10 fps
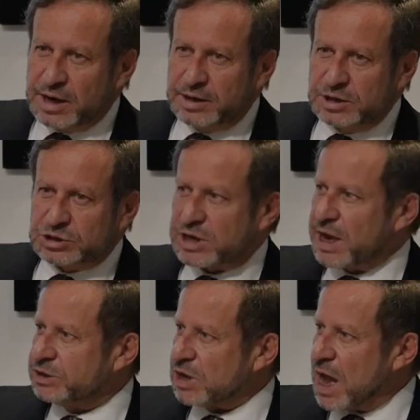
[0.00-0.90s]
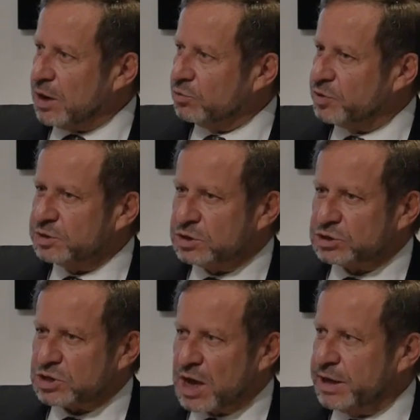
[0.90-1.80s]
And in this case, I don't think
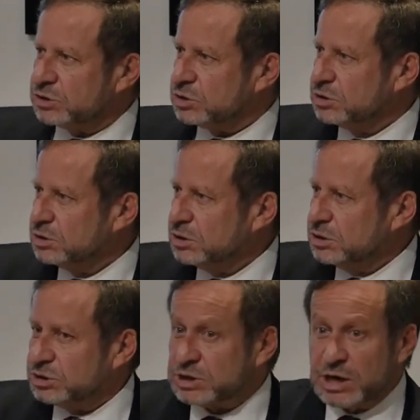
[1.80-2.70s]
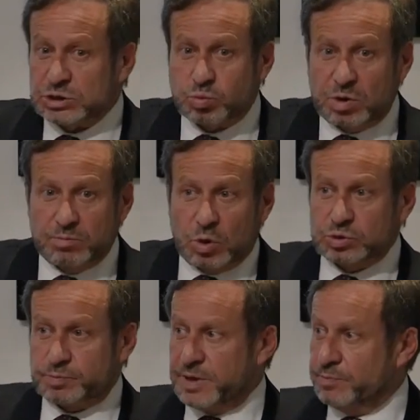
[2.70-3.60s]
the science says what
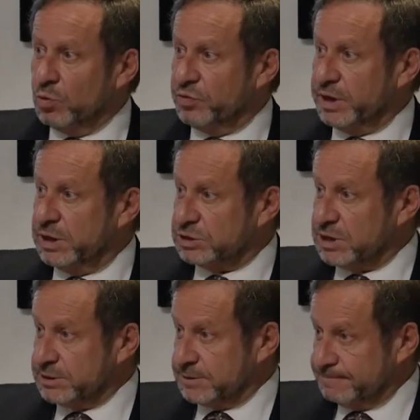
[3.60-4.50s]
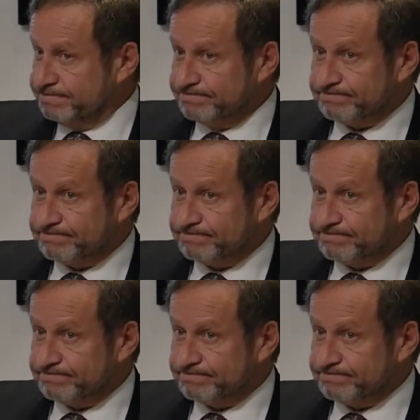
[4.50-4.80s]
most people think it says.